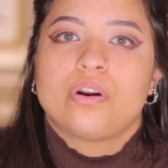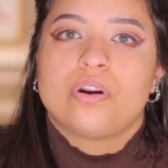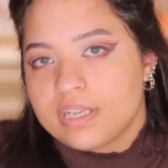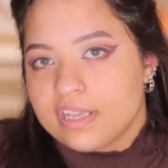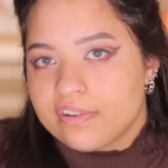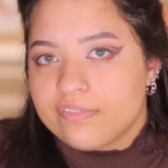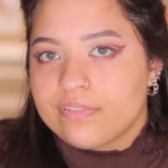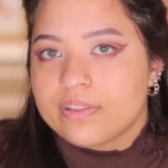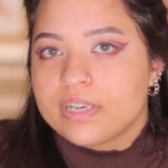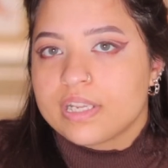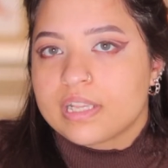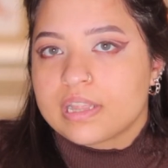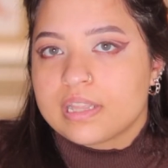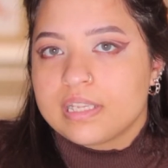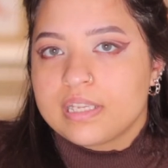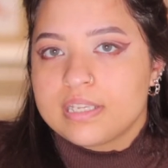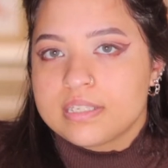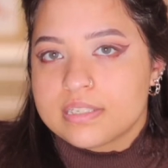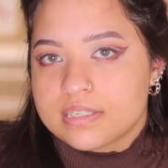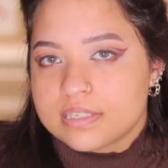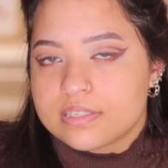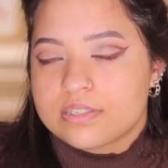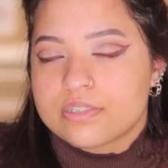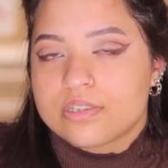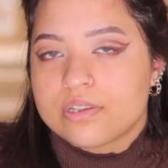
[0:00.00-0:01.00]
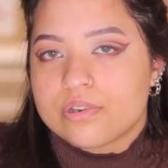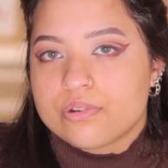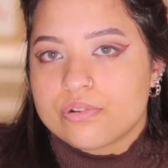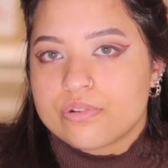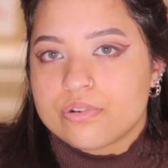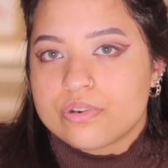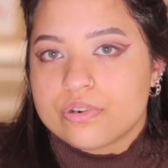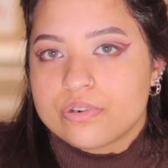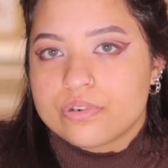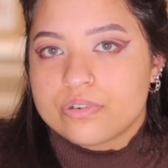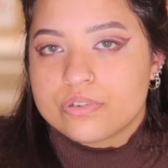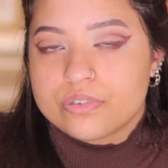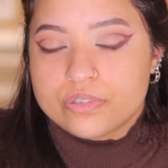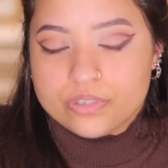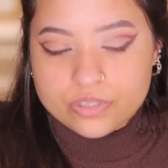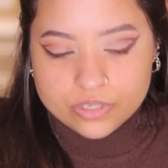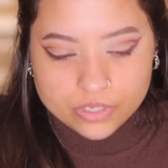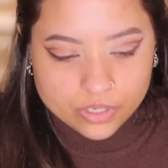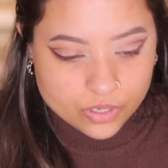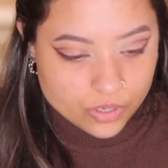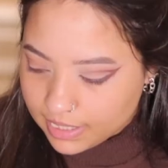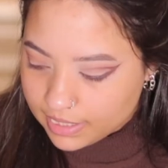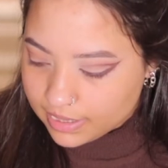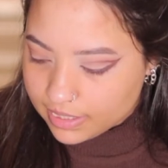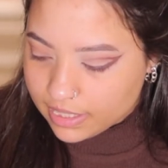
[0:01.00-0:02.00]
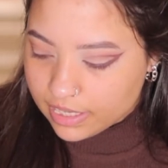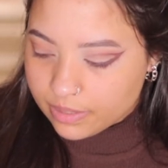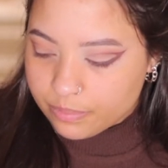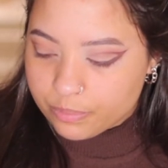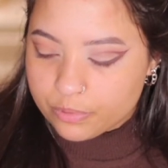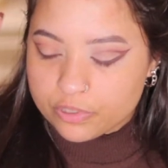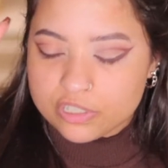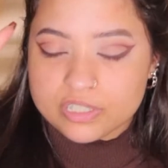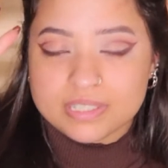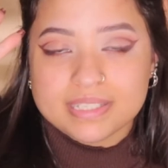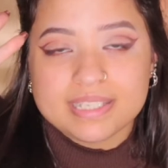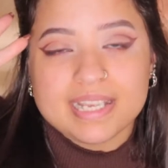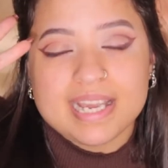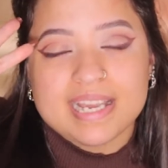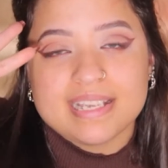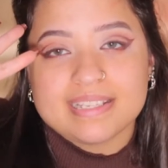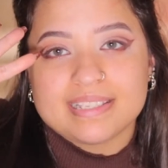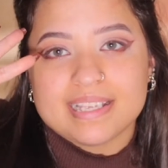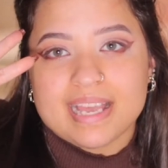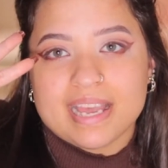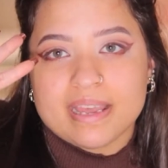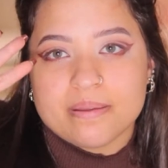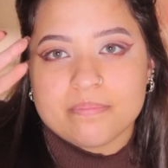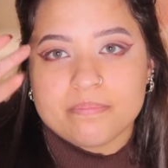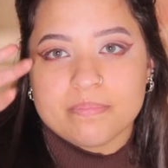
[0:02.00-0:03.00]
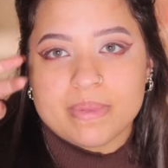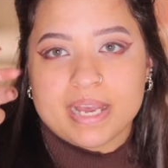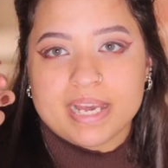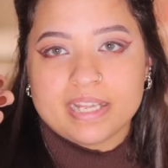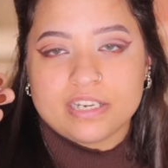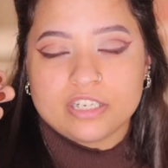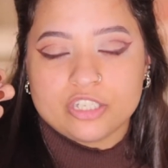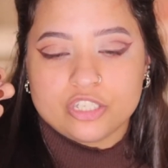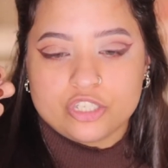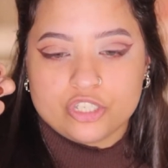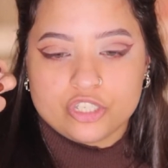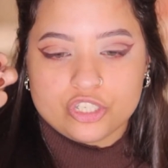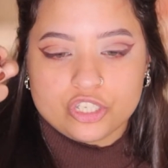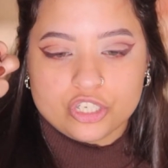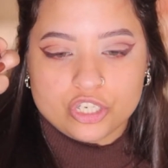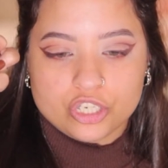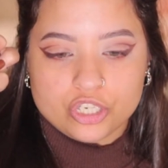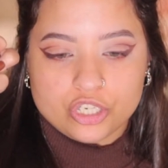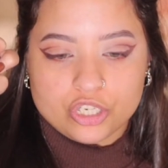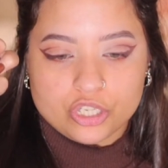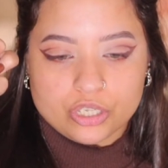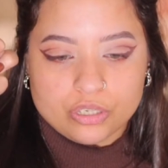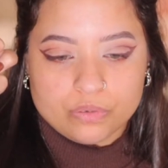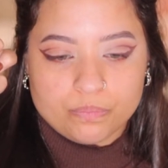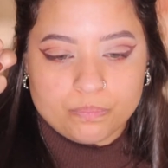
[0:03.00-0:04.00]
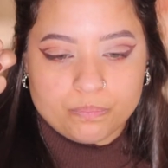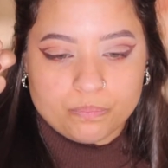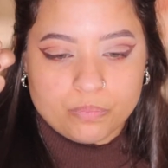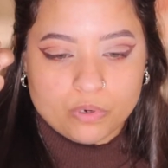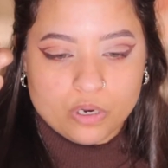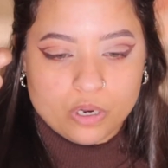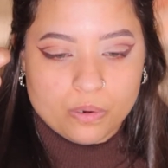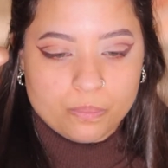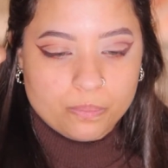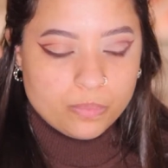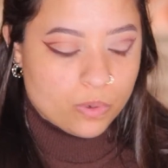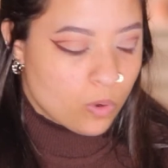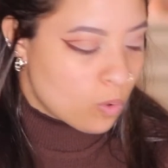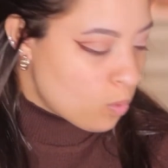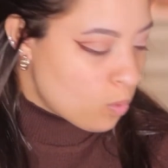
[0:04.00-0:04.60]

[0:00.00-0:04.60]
definitely sisters. In that process, I managed to pop